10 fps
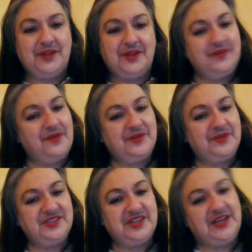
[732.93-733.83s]
I look forward
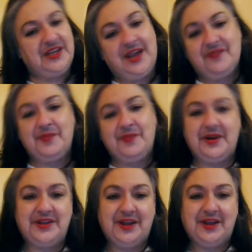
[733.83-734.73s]
to seeing
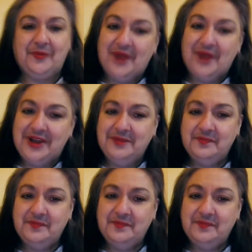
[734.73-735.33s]
everybody again when?